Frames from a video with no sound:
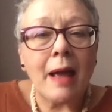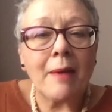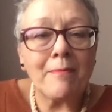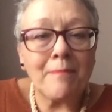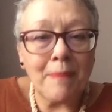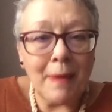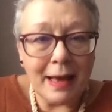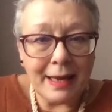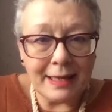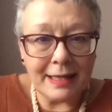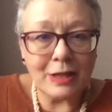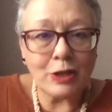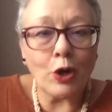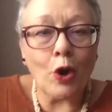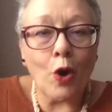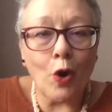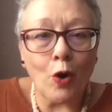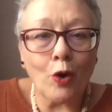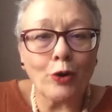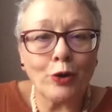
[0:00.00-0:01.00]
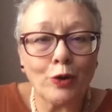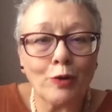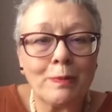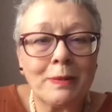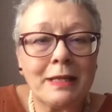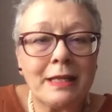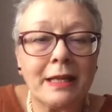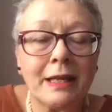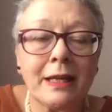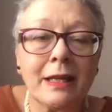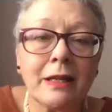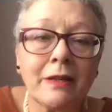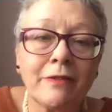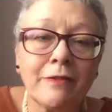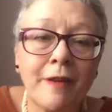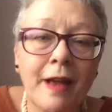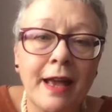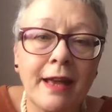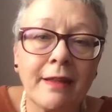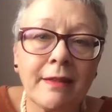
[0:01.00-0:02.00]
based on your particular
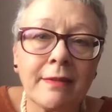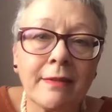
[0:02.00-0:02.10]
faith.